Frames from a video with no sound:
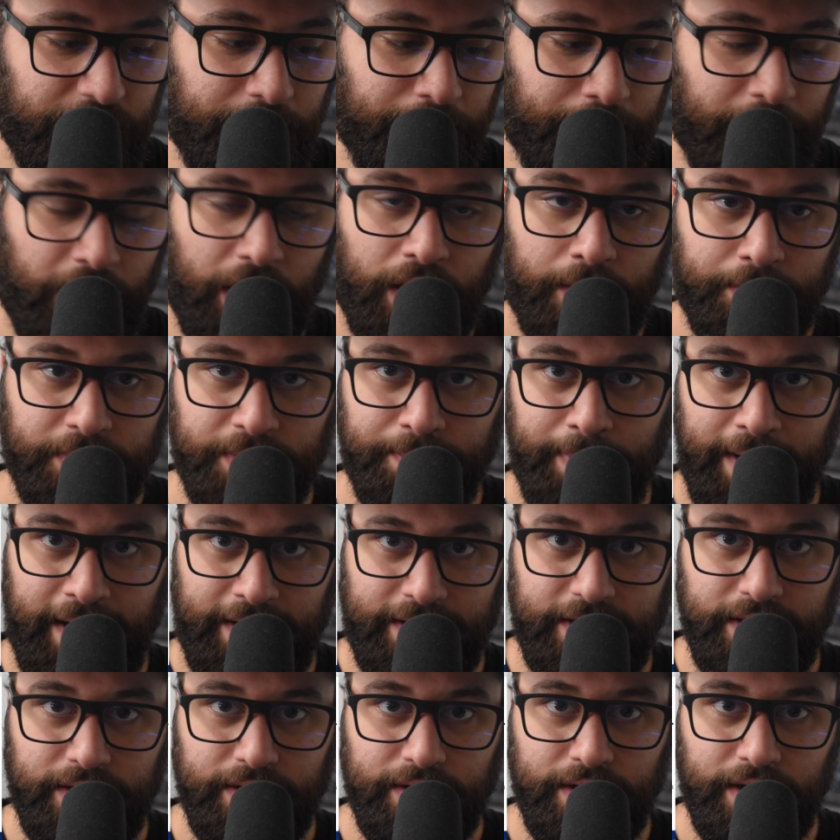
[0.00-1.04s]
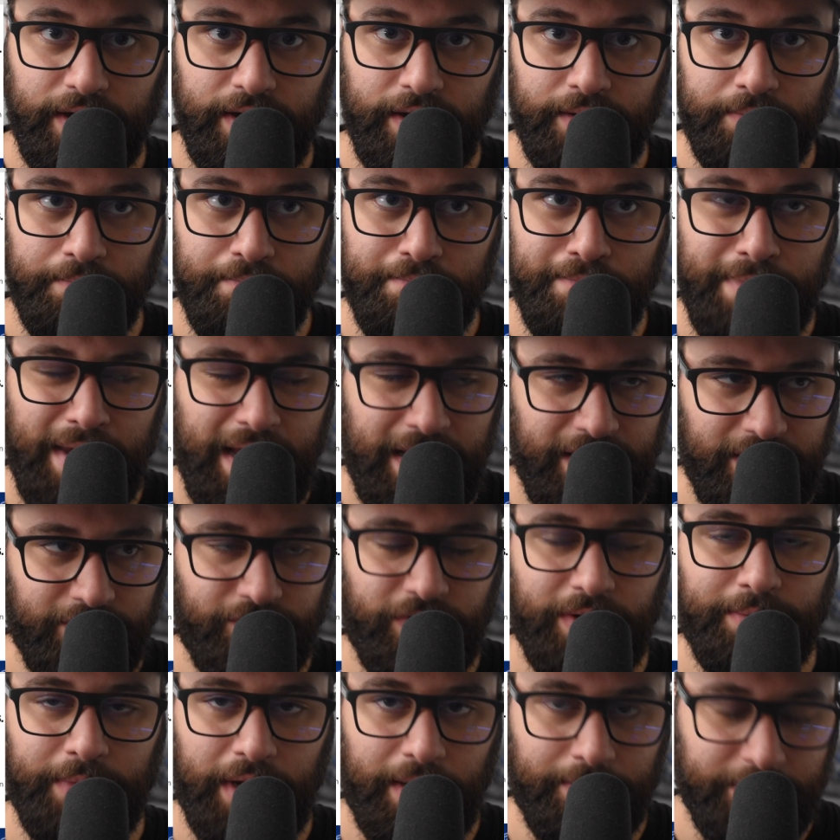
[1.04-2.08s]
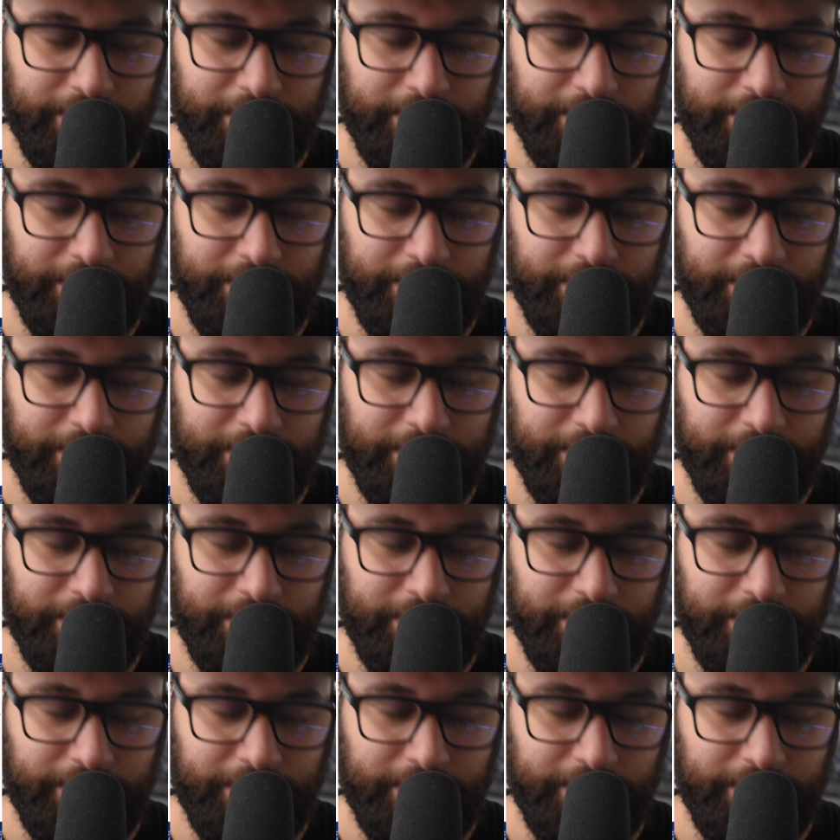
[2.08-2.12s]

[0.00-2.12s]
and bombed back in uh, May, if I'm not